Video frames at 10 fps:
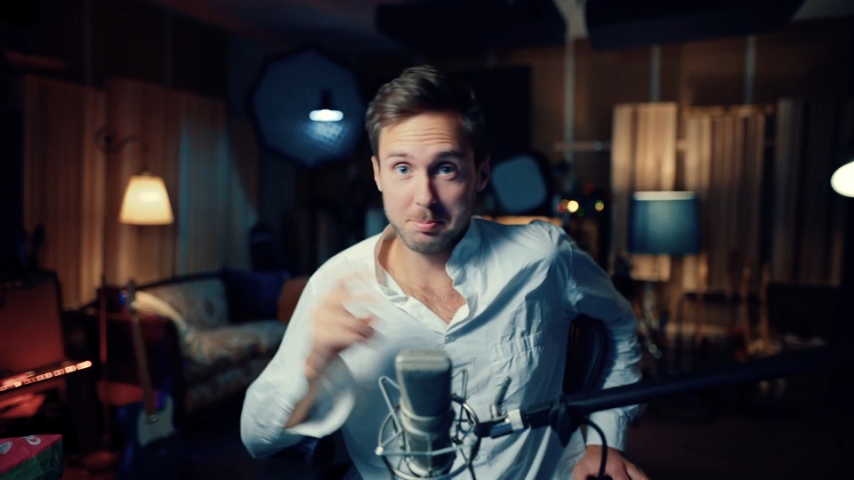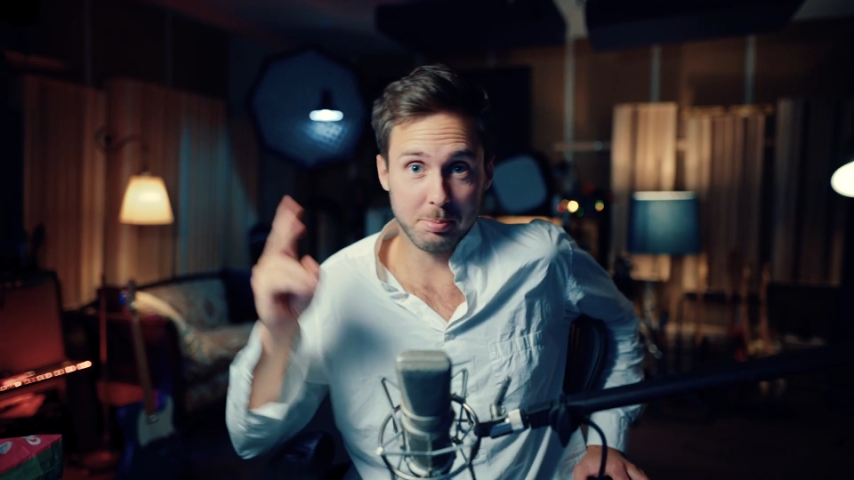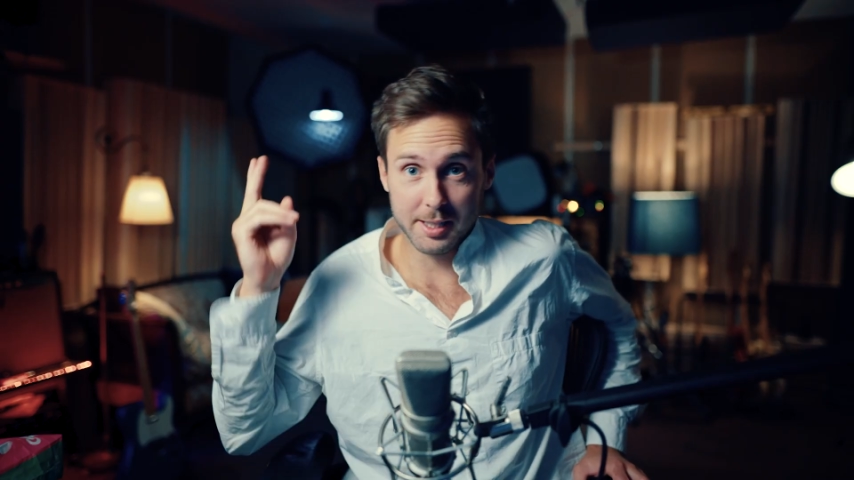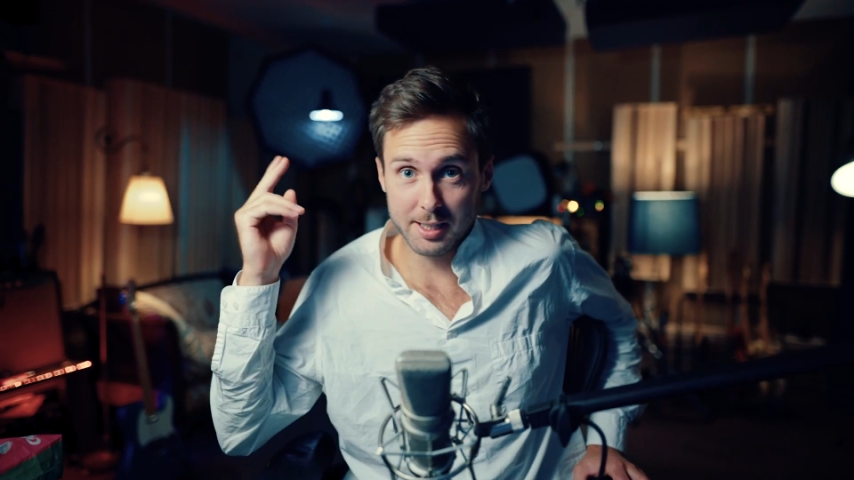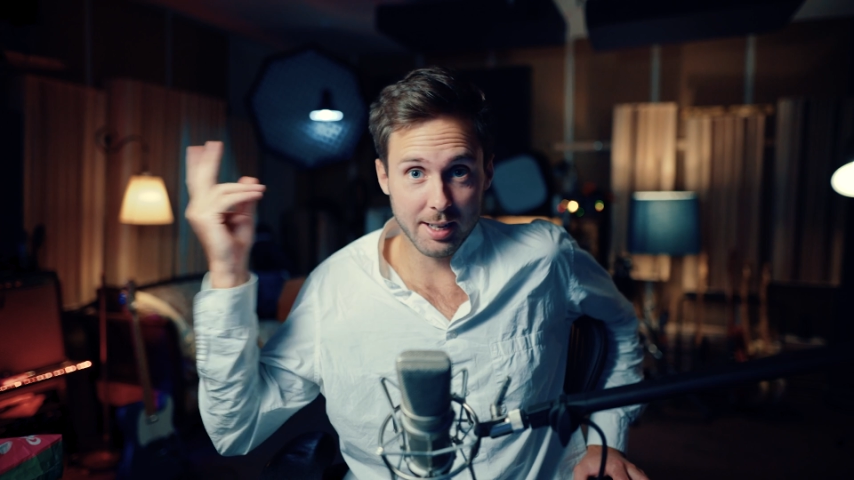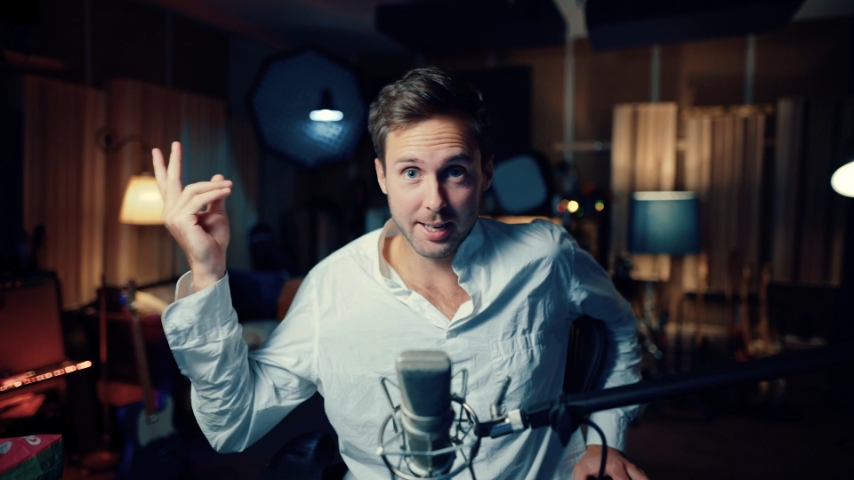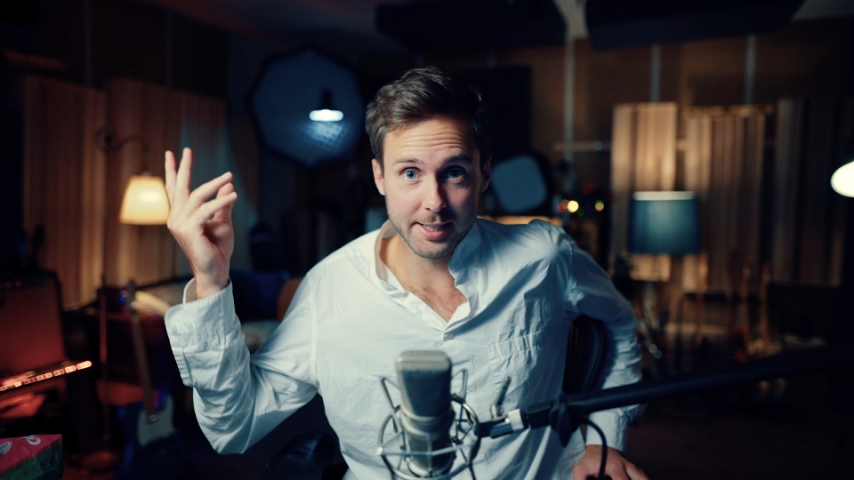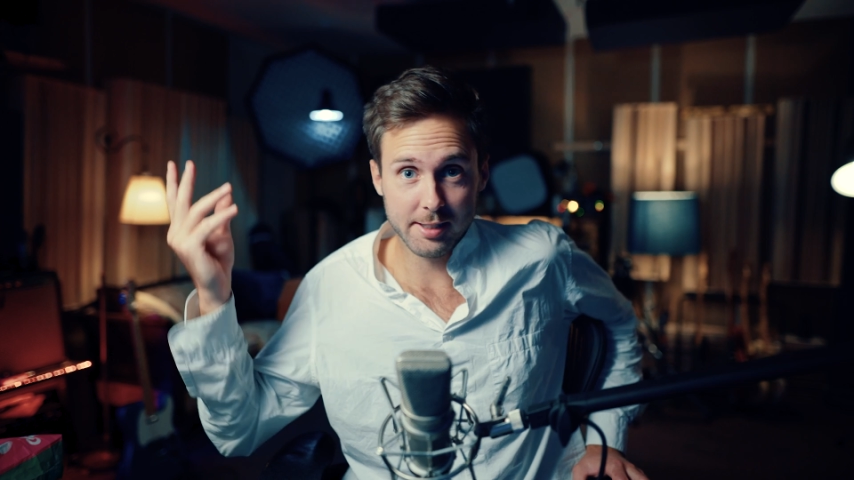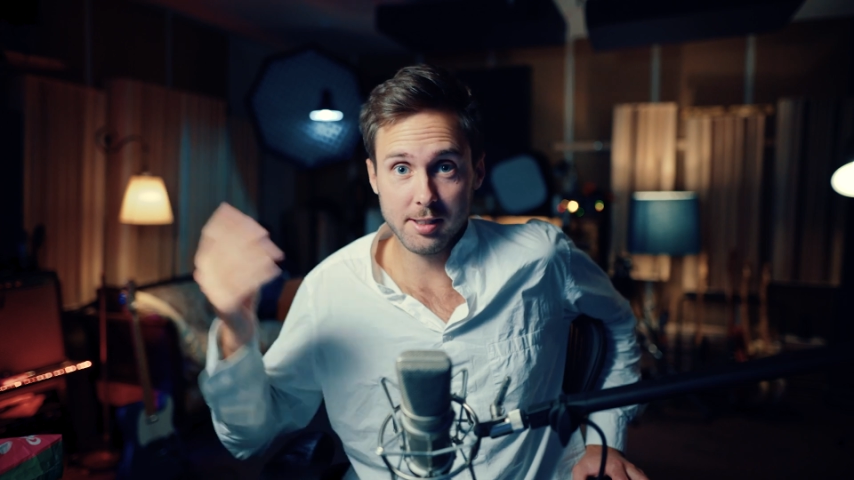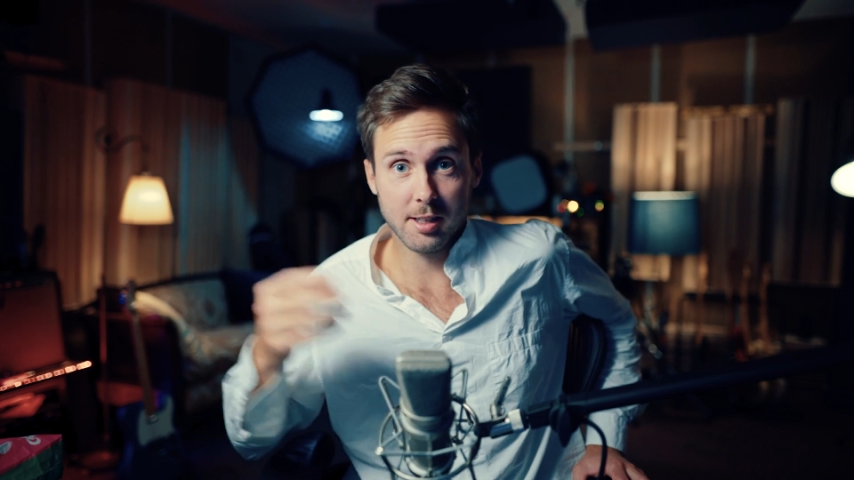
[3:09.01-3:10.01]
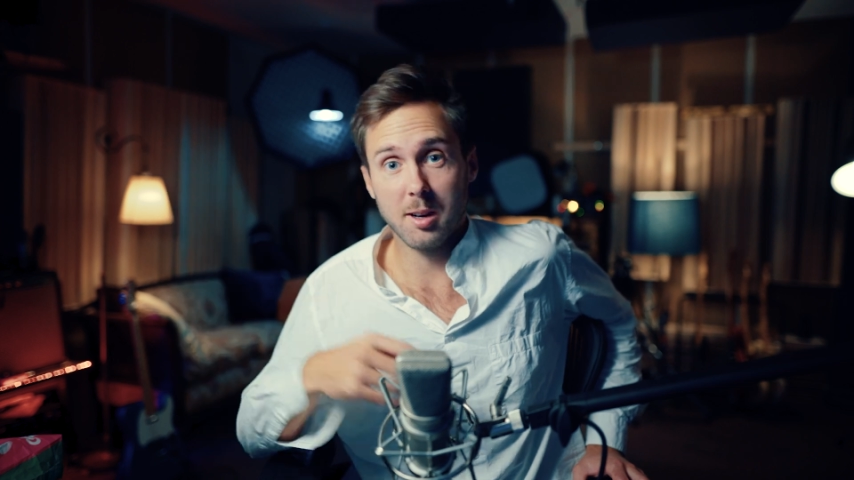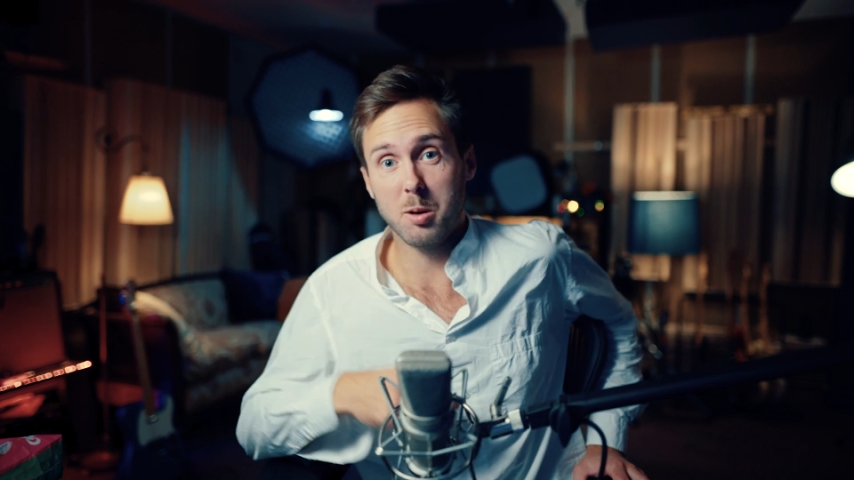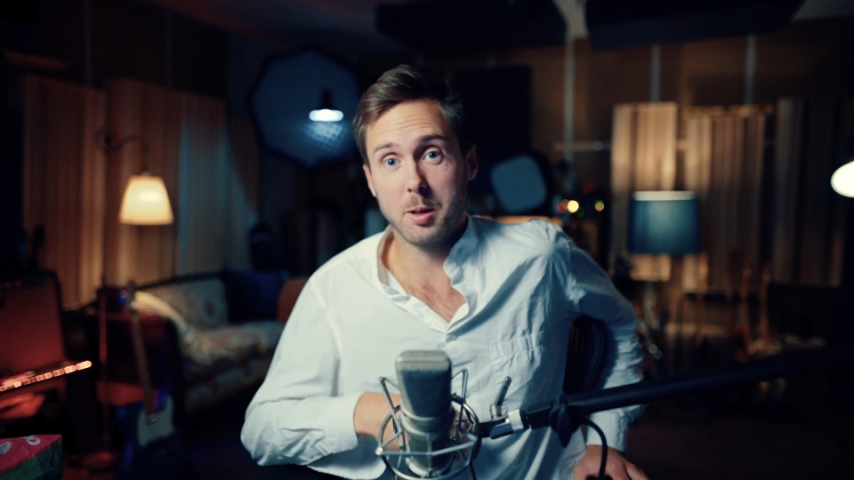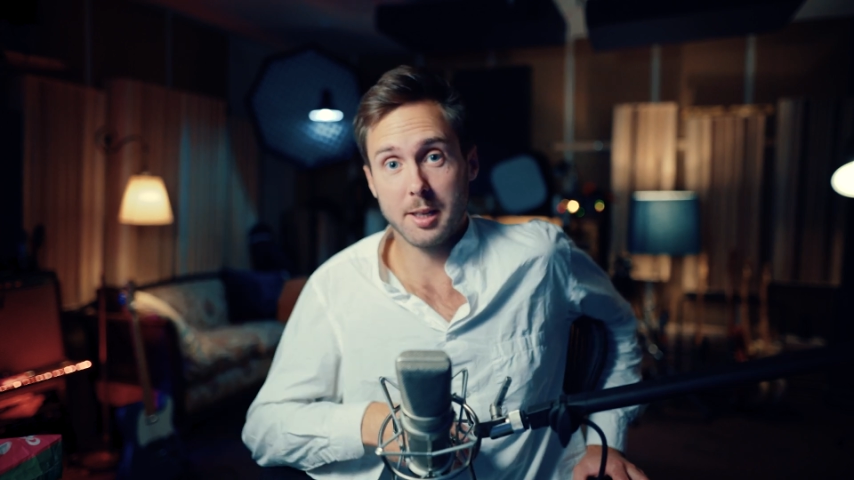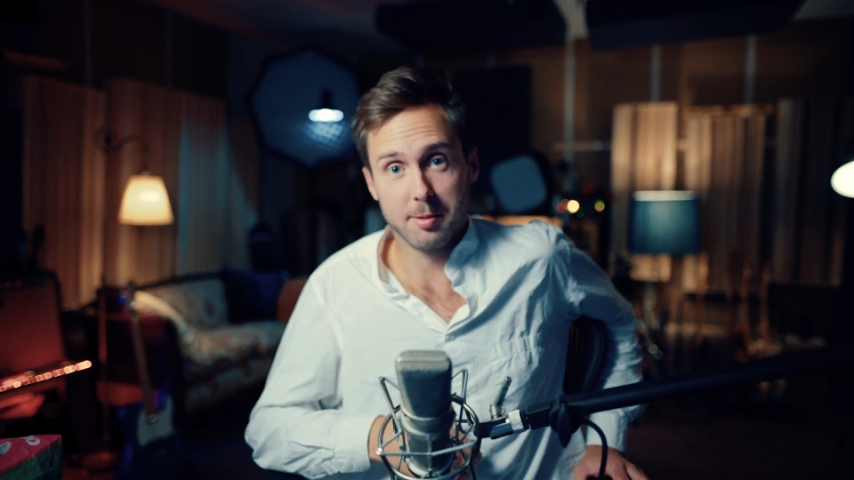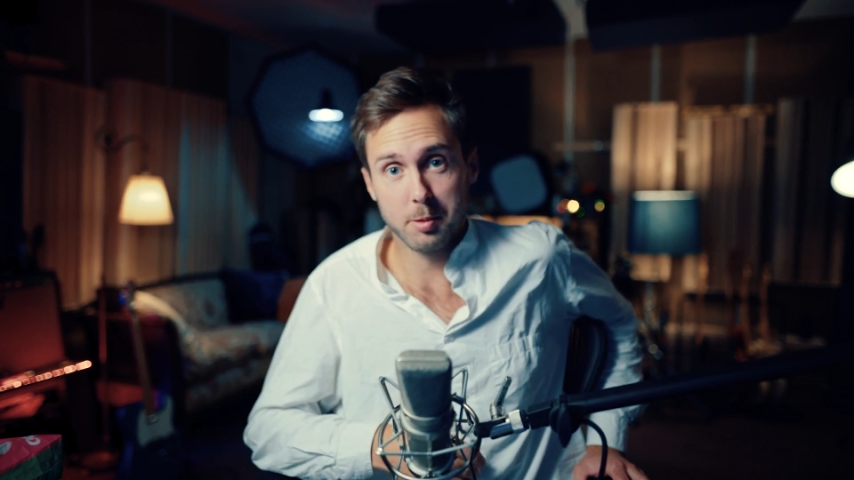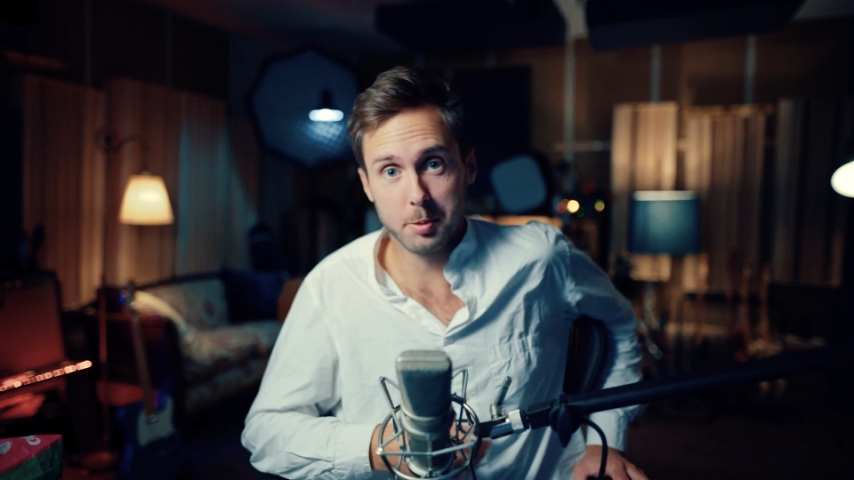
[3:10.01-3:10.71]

being lazy or whatever